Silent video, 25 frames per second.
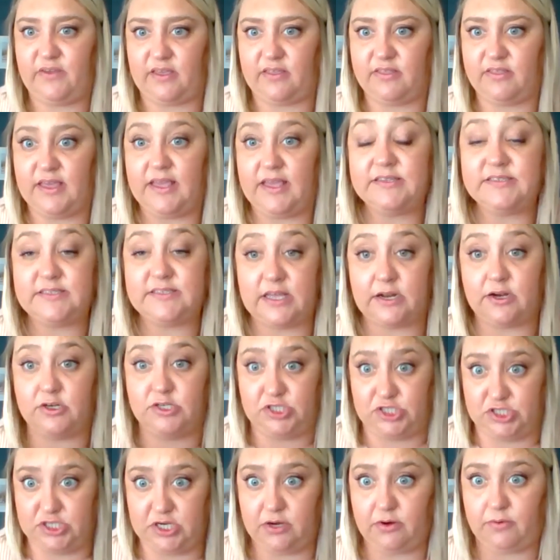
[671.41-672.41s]
things that are
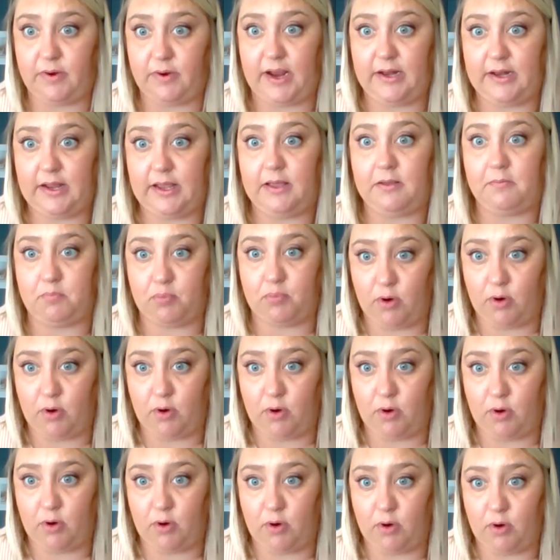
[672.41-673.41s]
generating
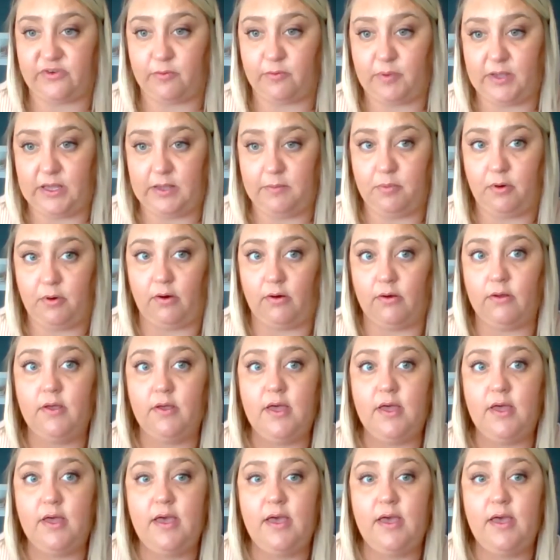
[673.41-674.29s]
problems for people.